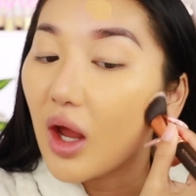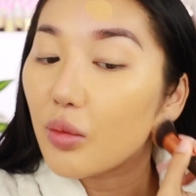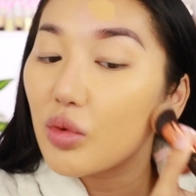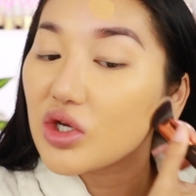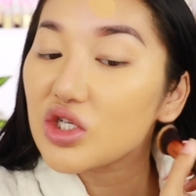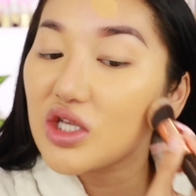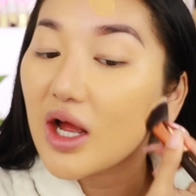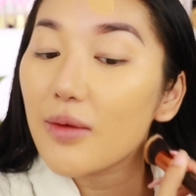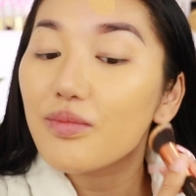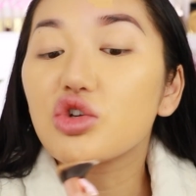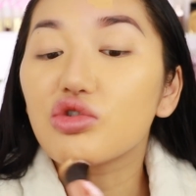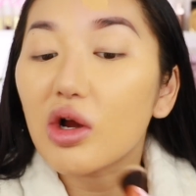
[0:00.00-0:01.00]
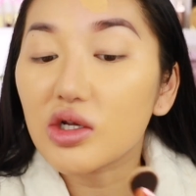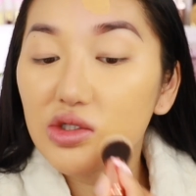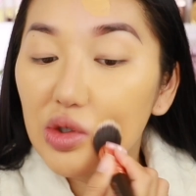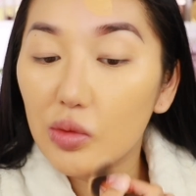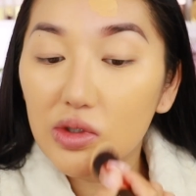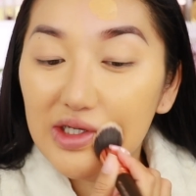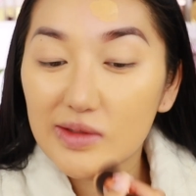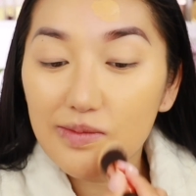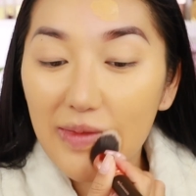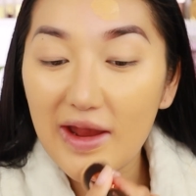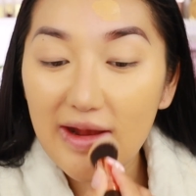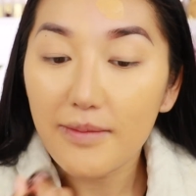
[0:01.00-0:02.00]
I wish that drugstore would just
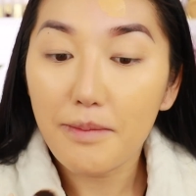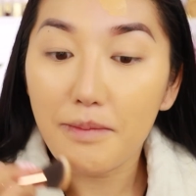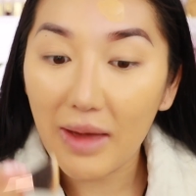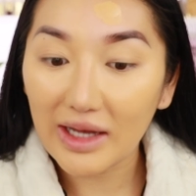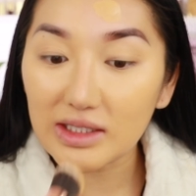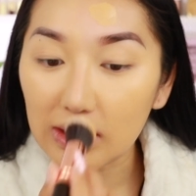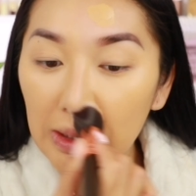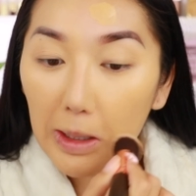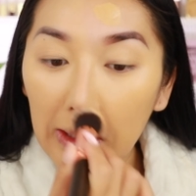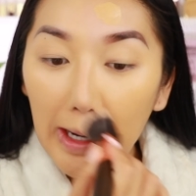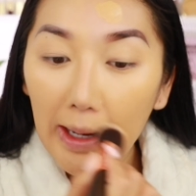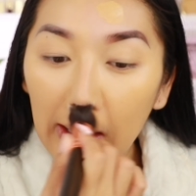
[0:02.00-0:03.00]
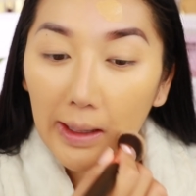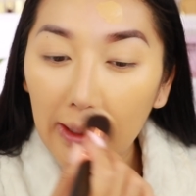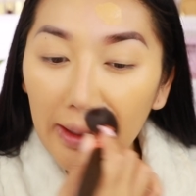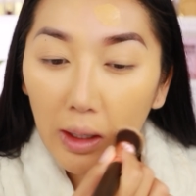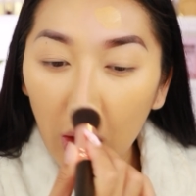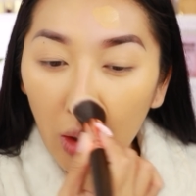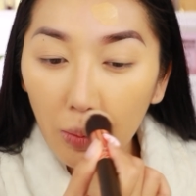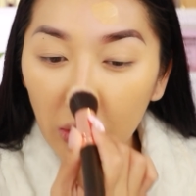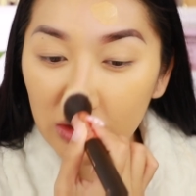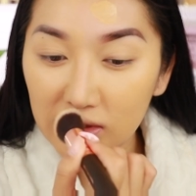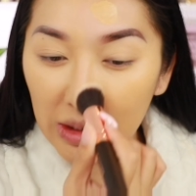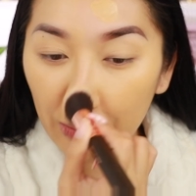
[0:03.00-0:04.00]
make matching your colour a lot
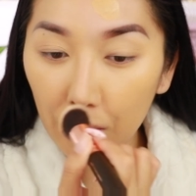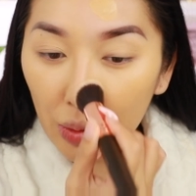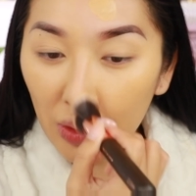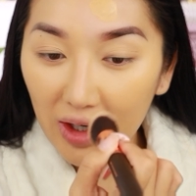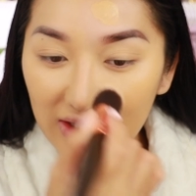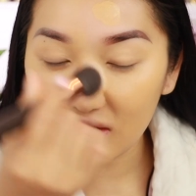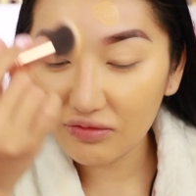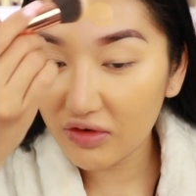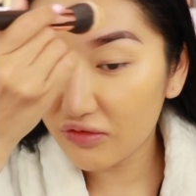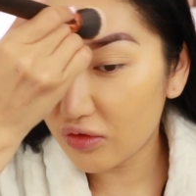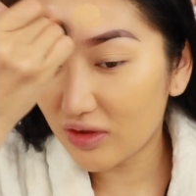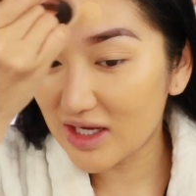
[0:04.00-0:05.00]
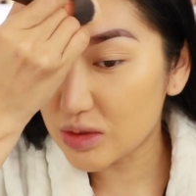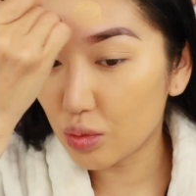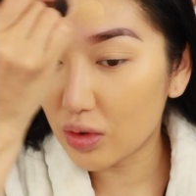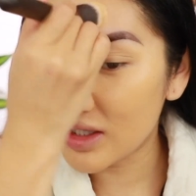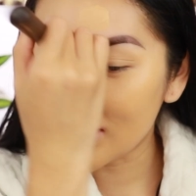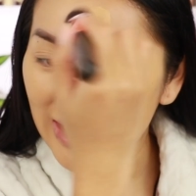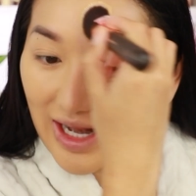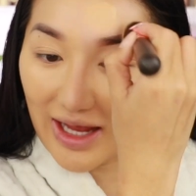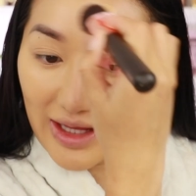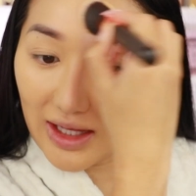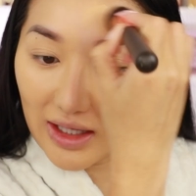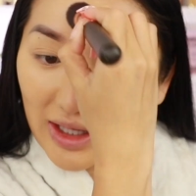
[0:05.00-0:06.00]
more simple. I definitely feel that's what is
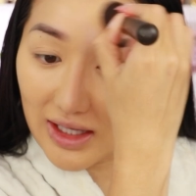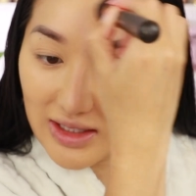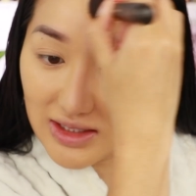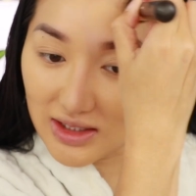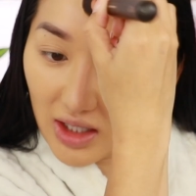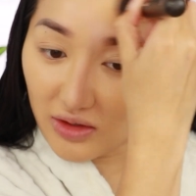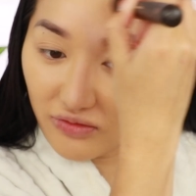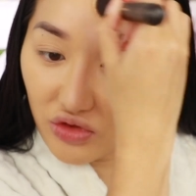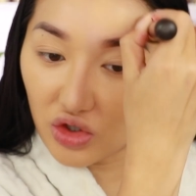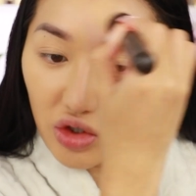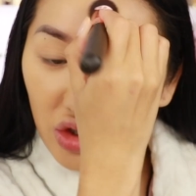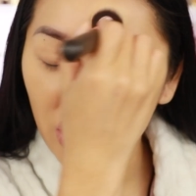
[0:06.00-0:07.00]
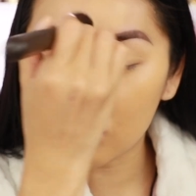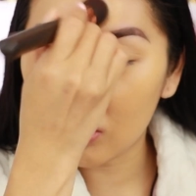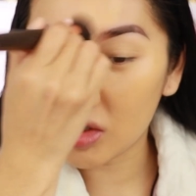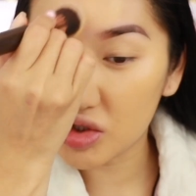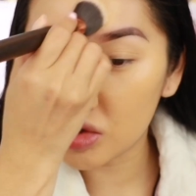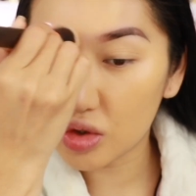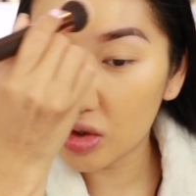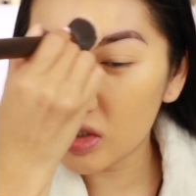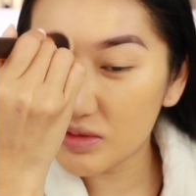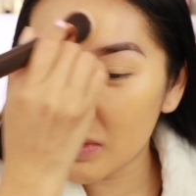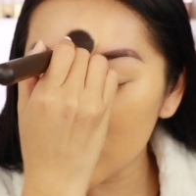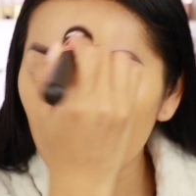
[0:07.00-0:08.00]
lacking inside of the drugstore,
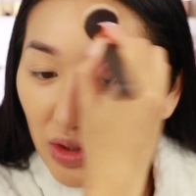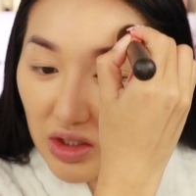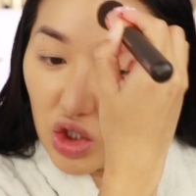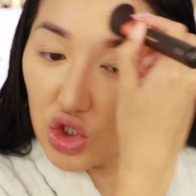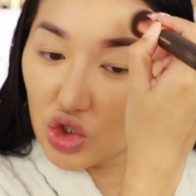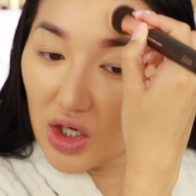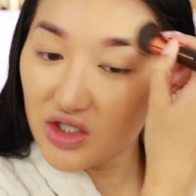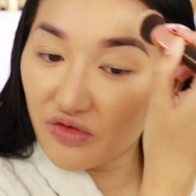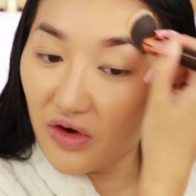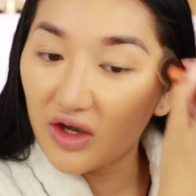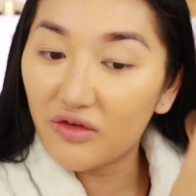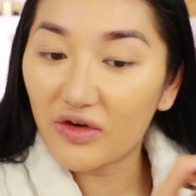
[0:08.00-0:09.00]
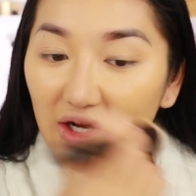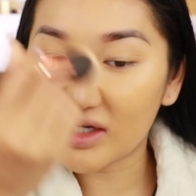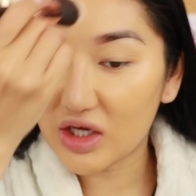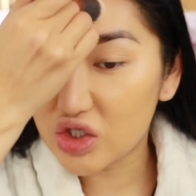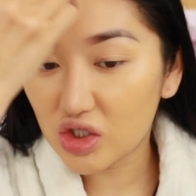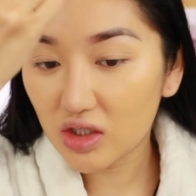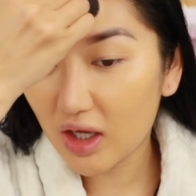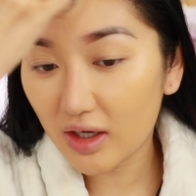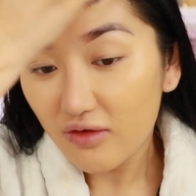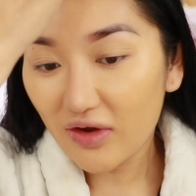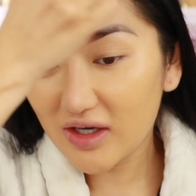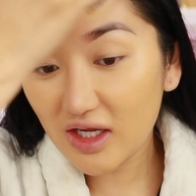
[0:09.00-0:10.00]
especially when you try to find a foundation.
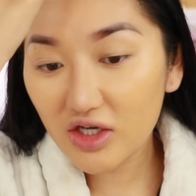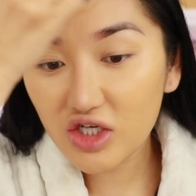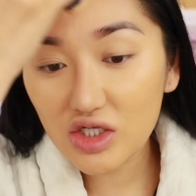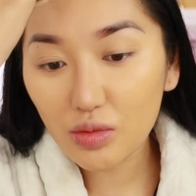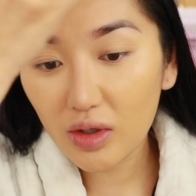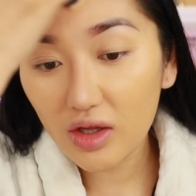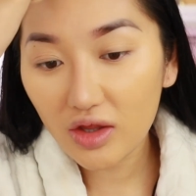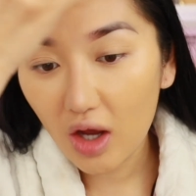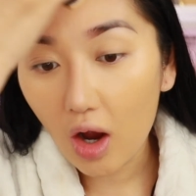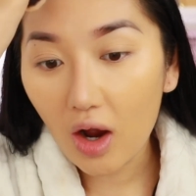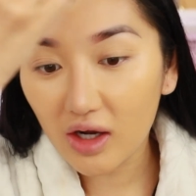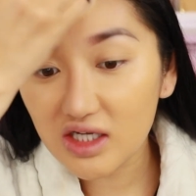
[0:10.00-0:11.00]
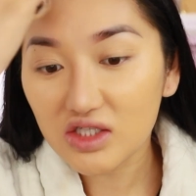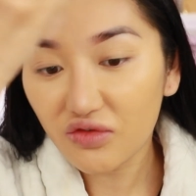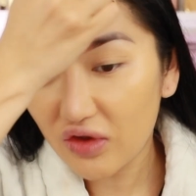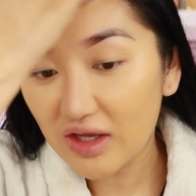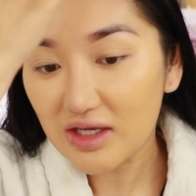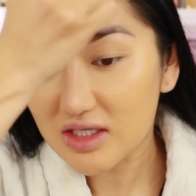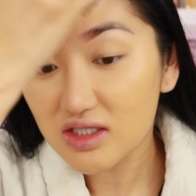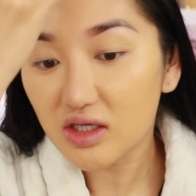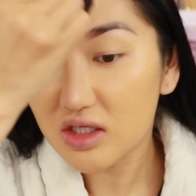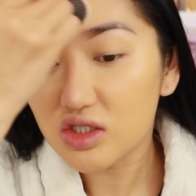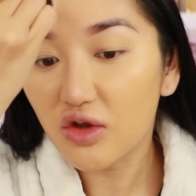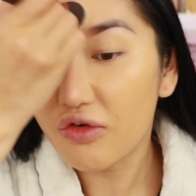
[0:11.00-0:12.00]
Like, foundation is one of the hardest things
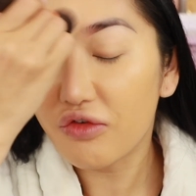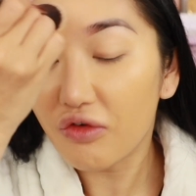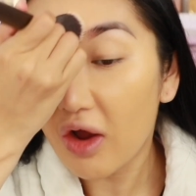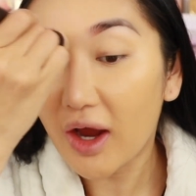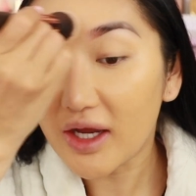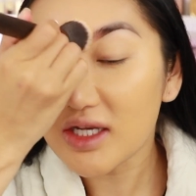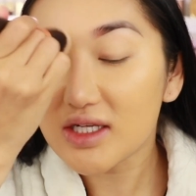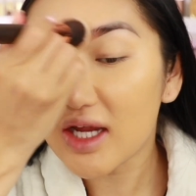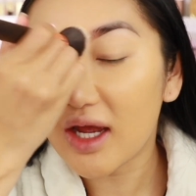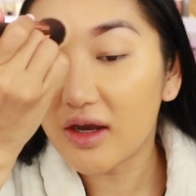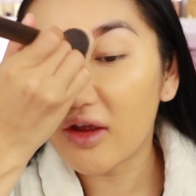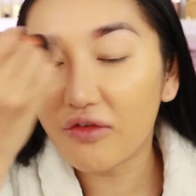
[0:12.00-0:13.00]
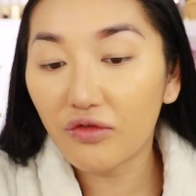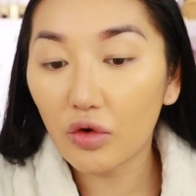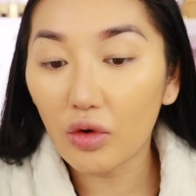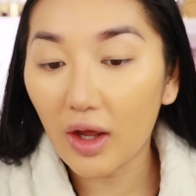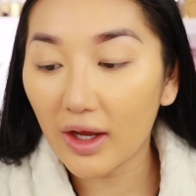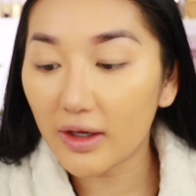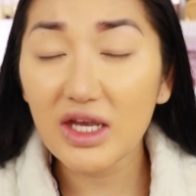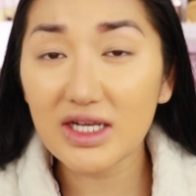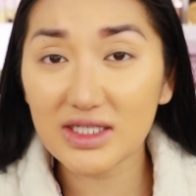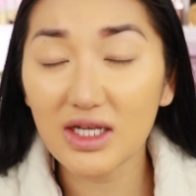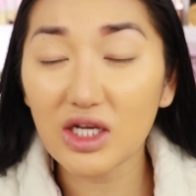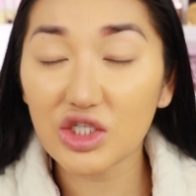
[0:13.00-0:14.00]
to find, and I feel like
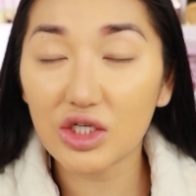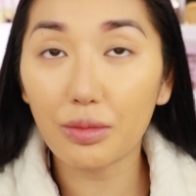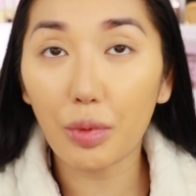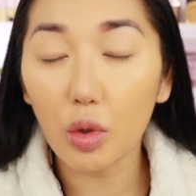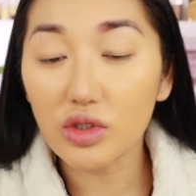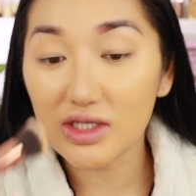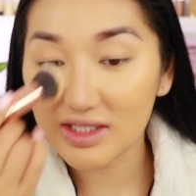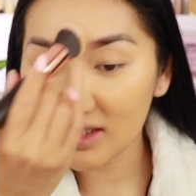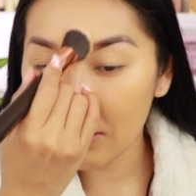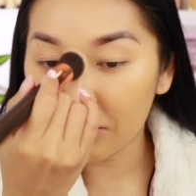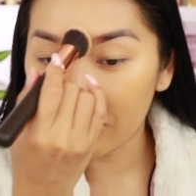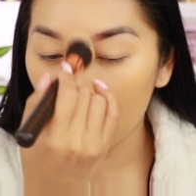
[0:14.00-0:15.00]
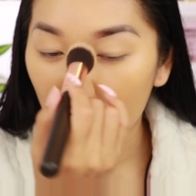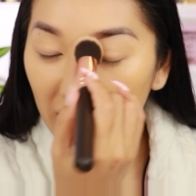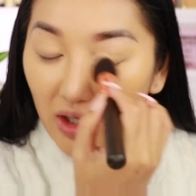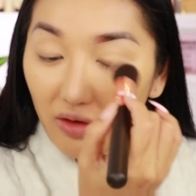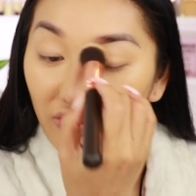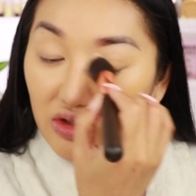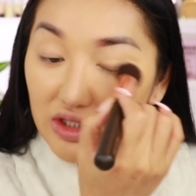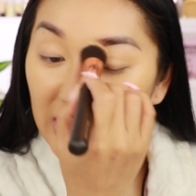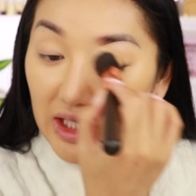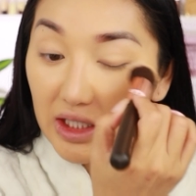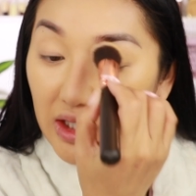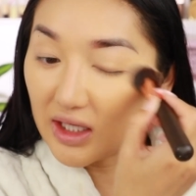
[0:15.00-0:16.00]
it's such an important step of your makeup
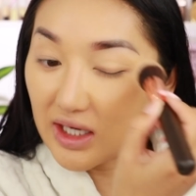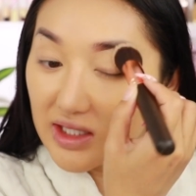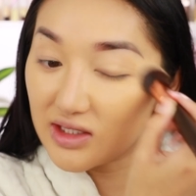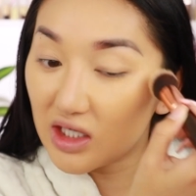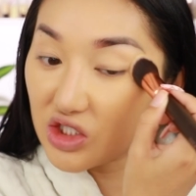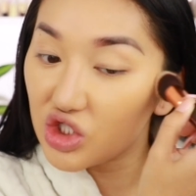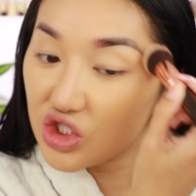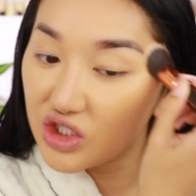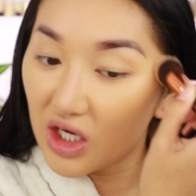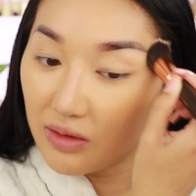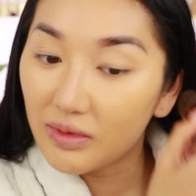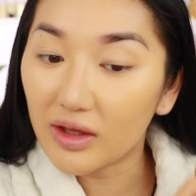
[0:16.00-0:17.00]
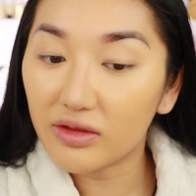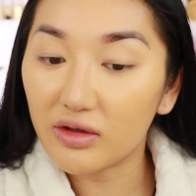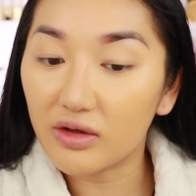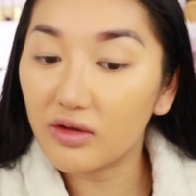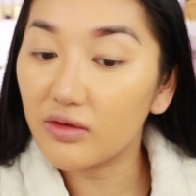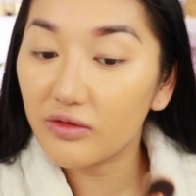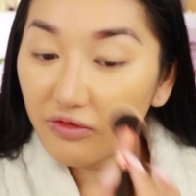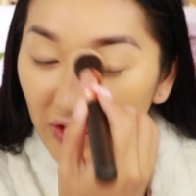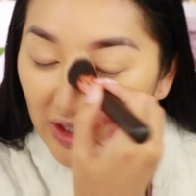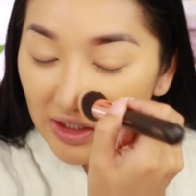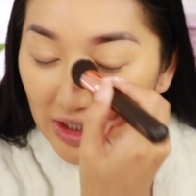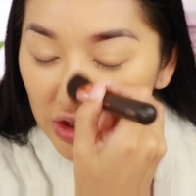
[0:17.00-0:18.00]
routine that it's such a shame that the
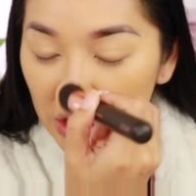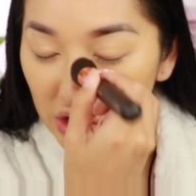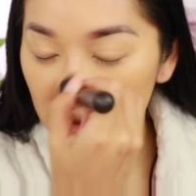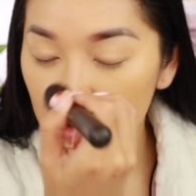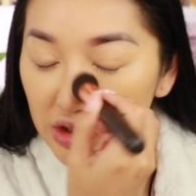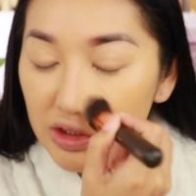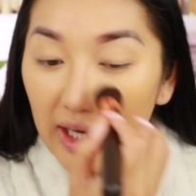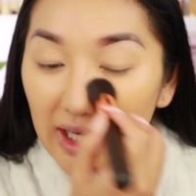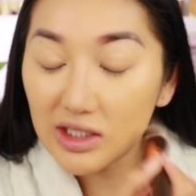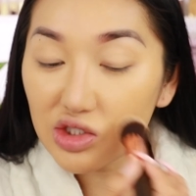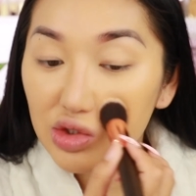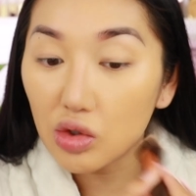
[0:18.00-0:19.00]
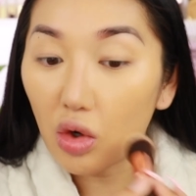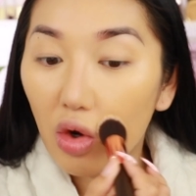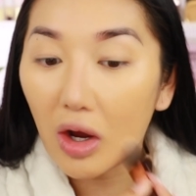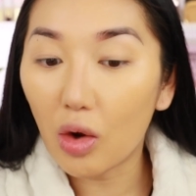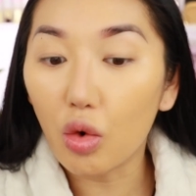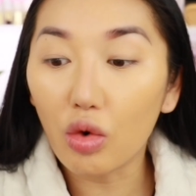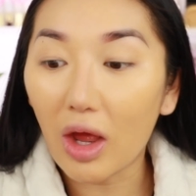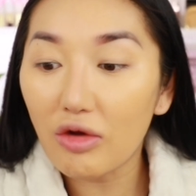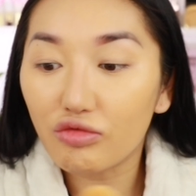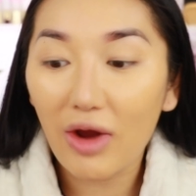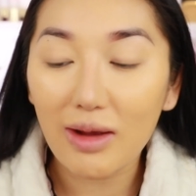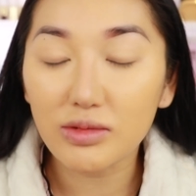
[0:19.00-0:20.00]
foundations in store are all
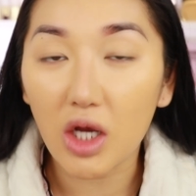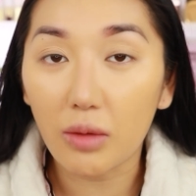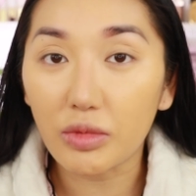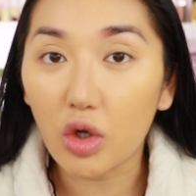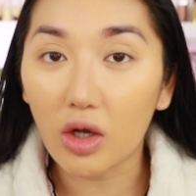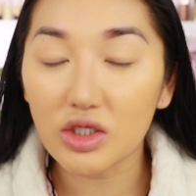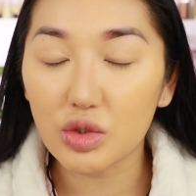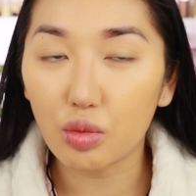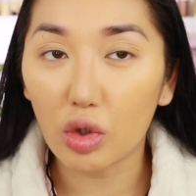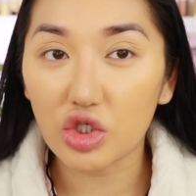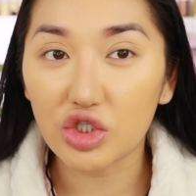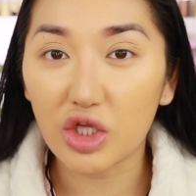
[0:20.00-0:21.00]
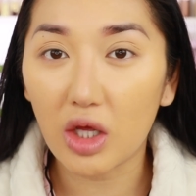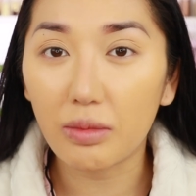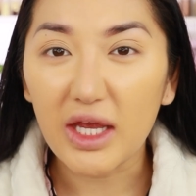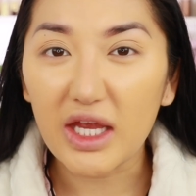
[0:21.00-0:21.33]
like wrapped up. You can't swatch them.